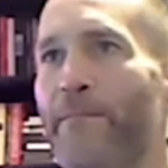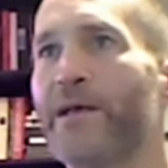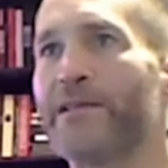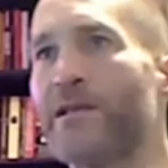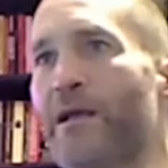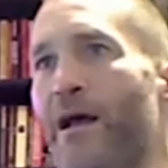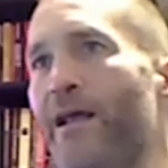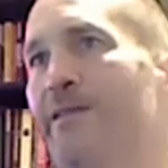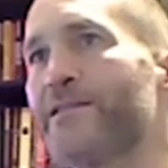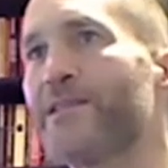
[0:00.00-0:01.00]
Because
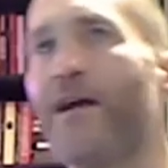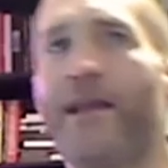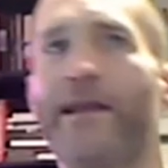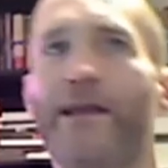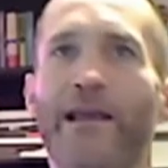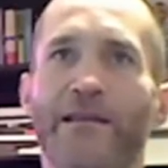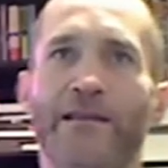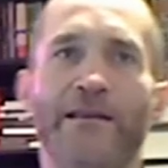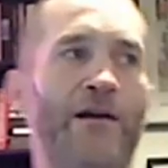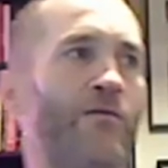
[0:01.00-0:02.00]
it's not like I,
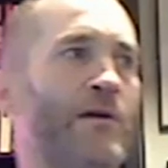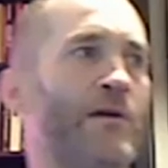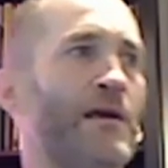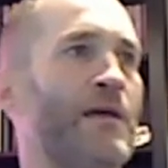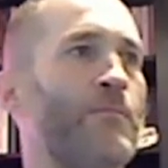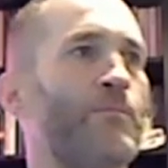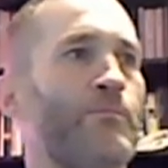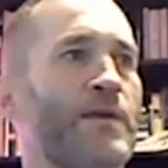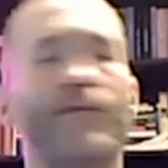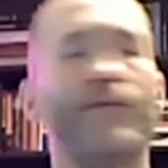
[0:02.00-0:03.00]

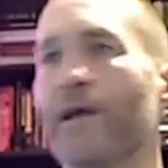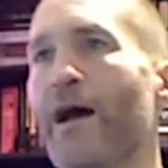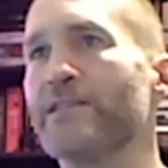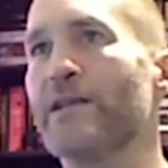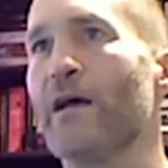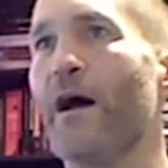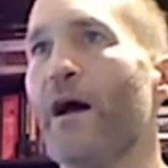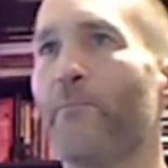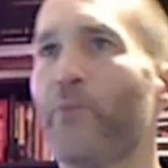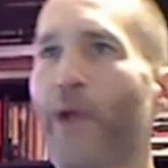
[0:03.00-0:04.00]
give the guys
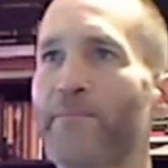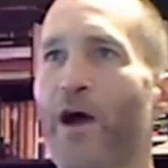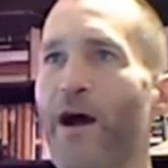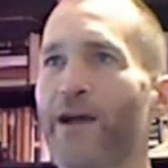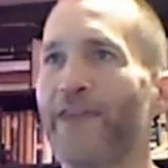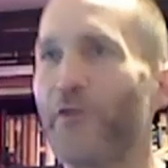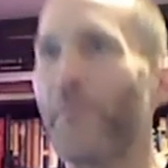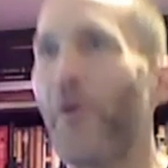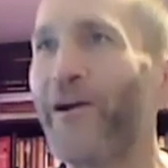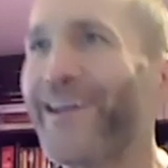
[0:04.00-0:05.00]
a prep talk every
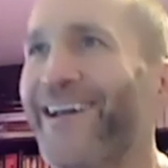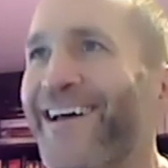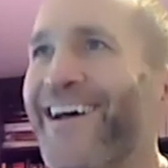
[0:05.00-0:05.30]
morning